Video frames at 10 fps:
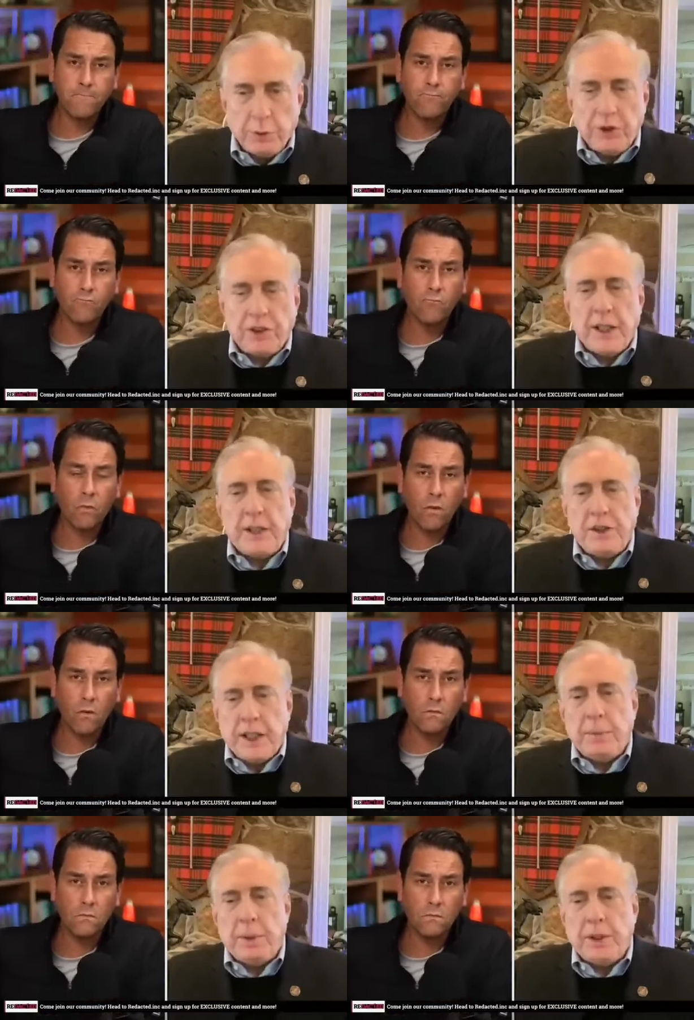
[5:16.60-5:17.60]
Speaker 1: what you would
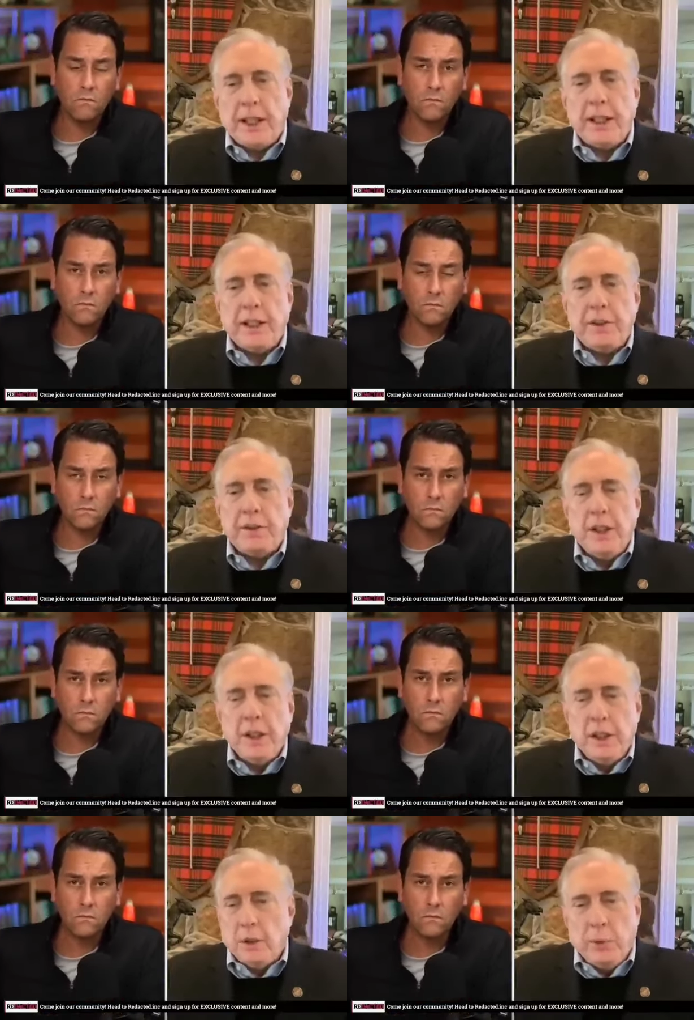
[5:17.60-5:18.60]
send 10
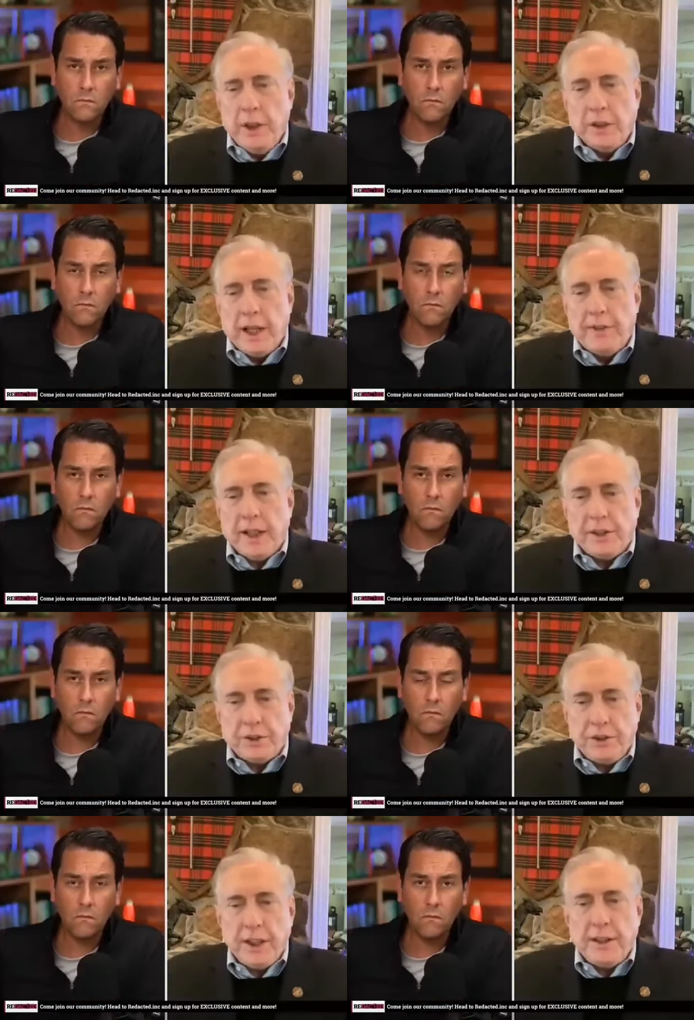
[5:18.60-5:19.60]
battalions. We don't have
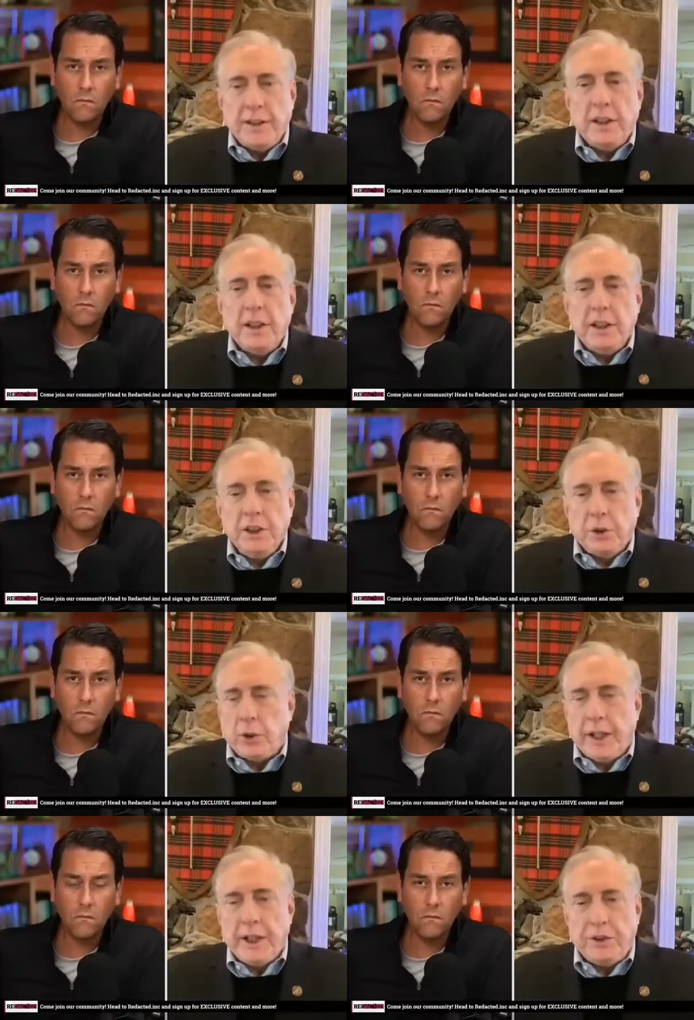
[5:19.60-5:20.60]
that to send.
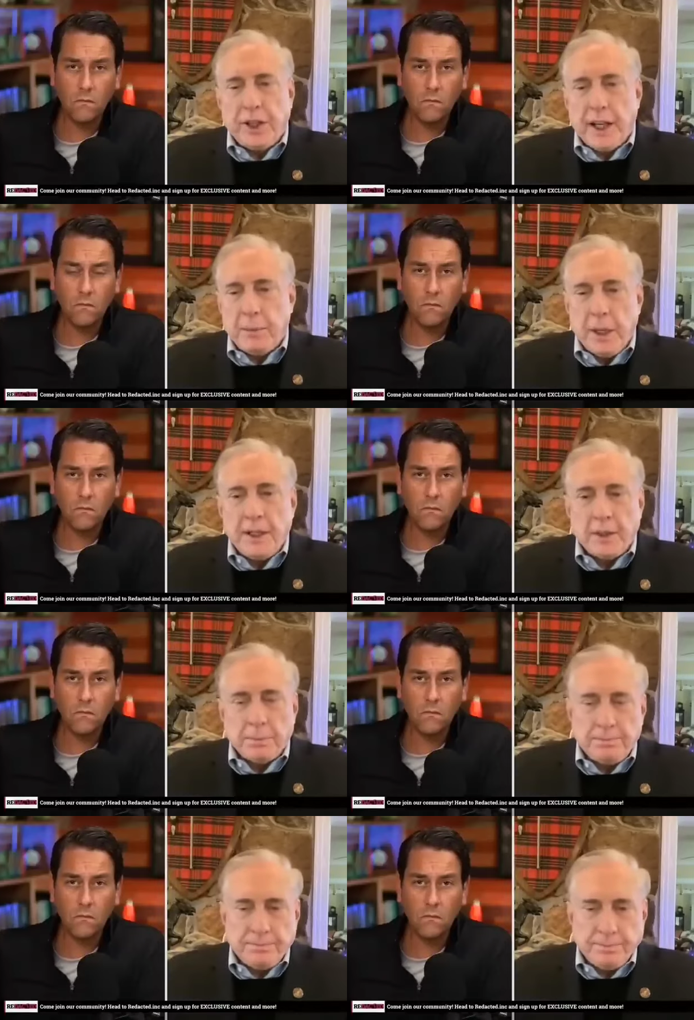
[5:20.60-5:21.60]
Ukrainians can not
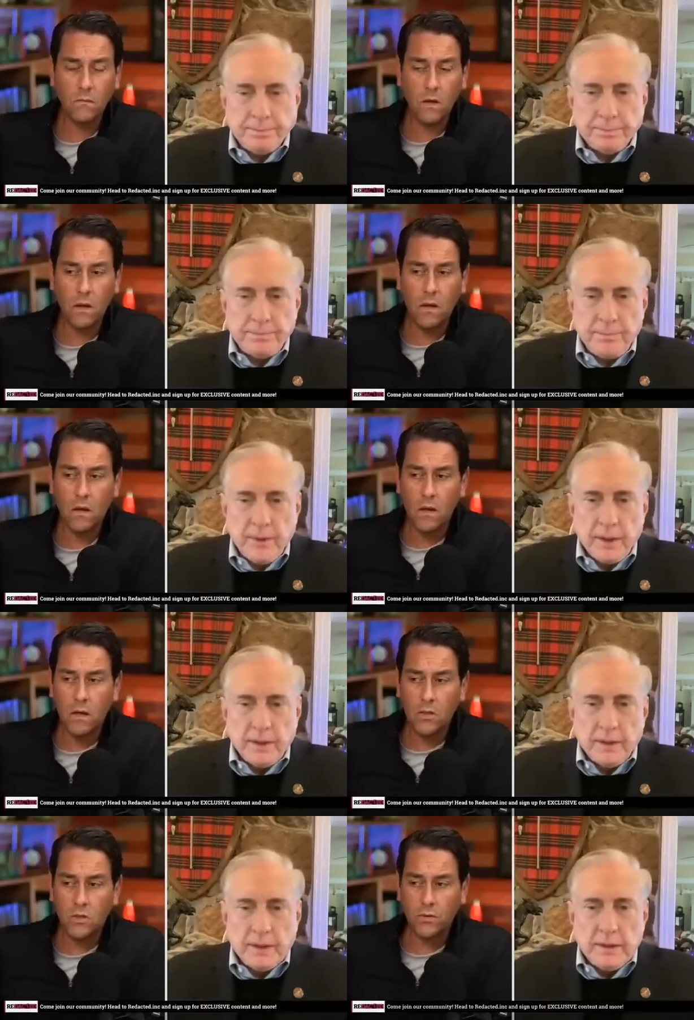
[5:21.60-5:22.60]
man them.
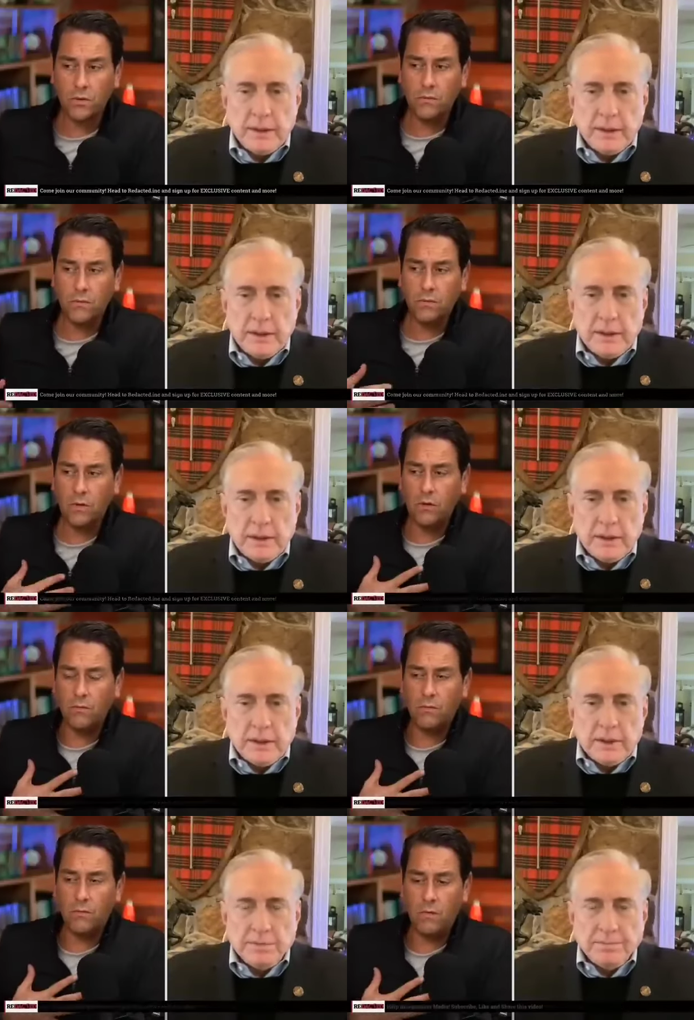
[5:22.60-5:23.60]
Speaker 2: So the you
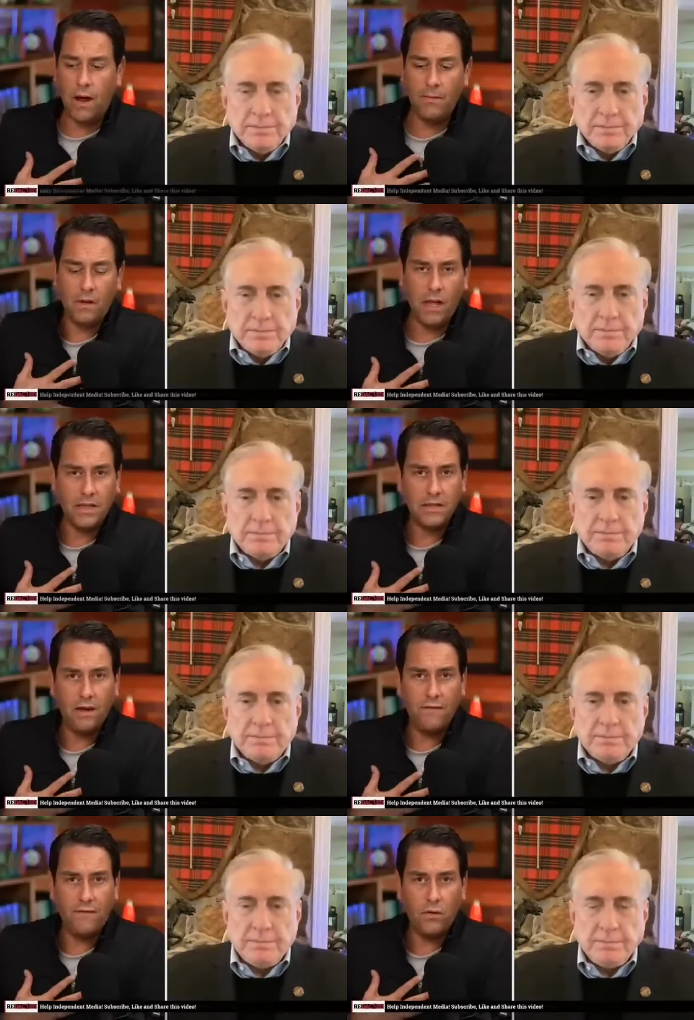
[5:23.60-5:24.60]
know I'm a glass
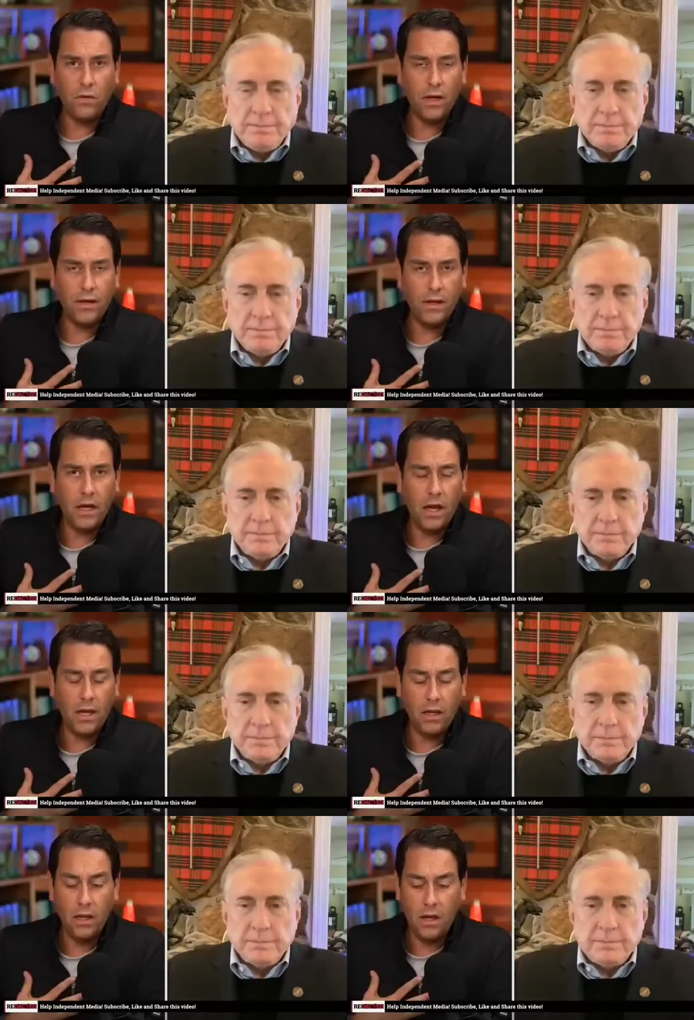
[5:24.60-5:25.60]
half full kind of
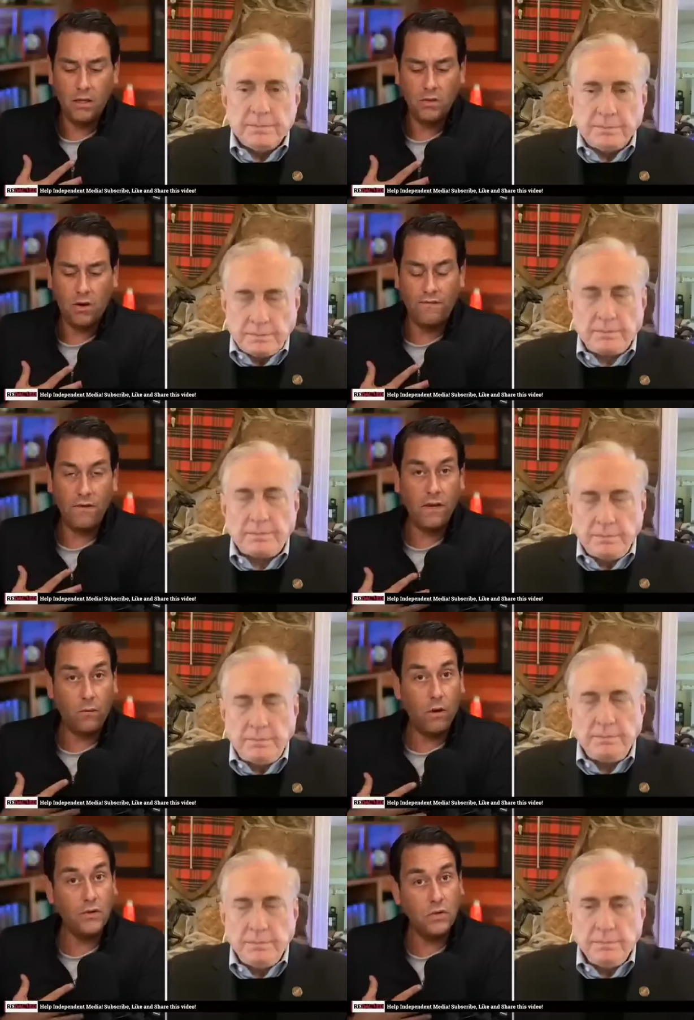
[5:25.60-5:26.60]
guy, and so I feel
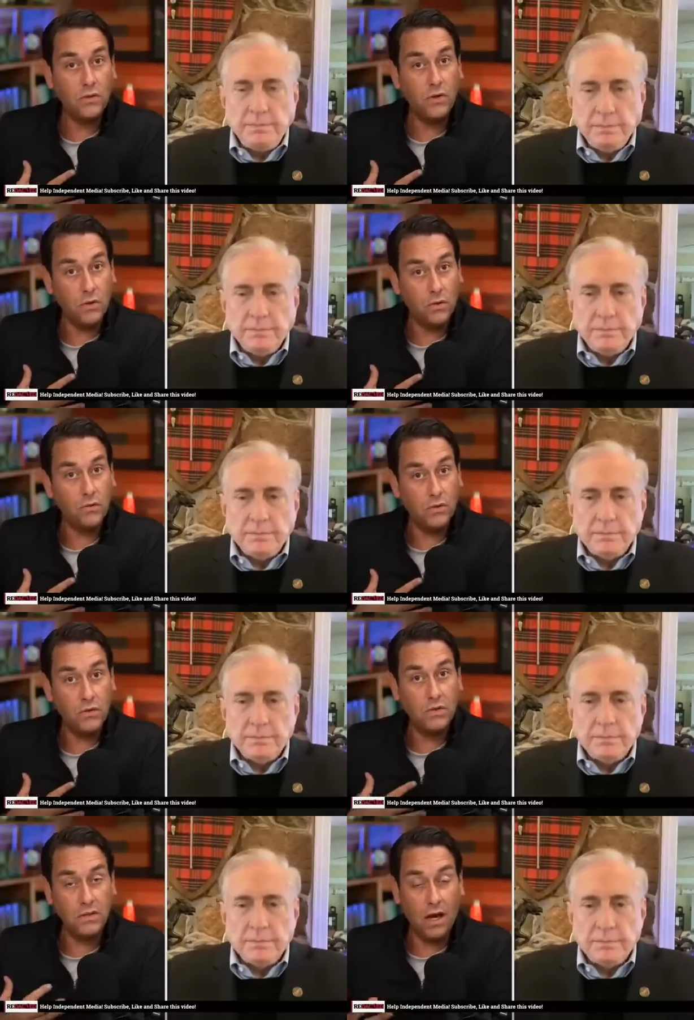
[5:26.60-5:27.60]
like well this is good news.
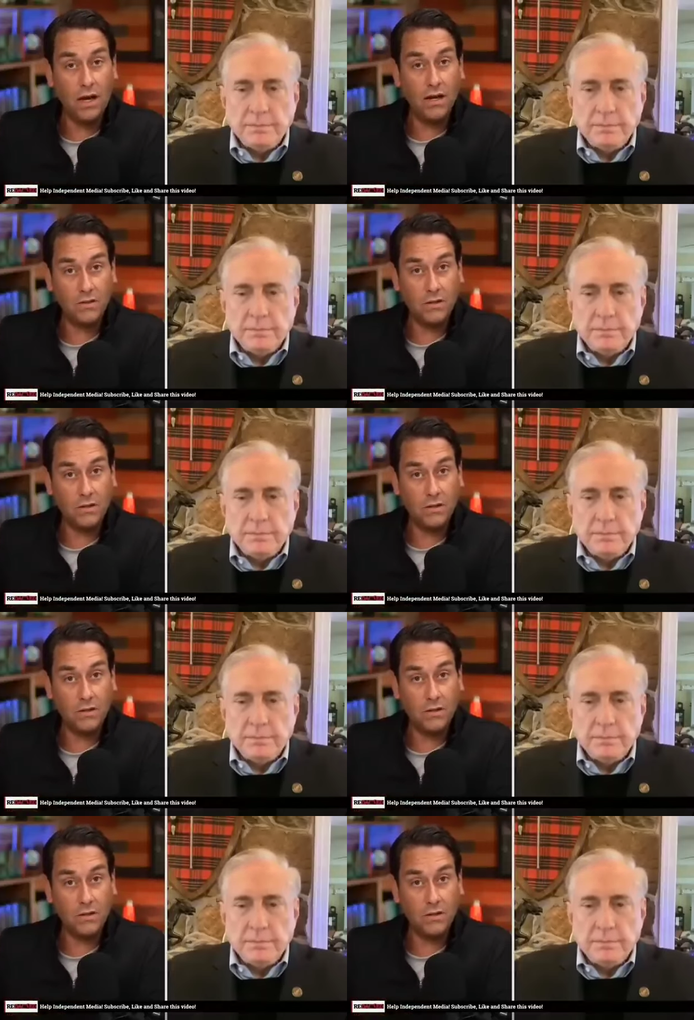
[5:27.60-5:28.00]
This is not an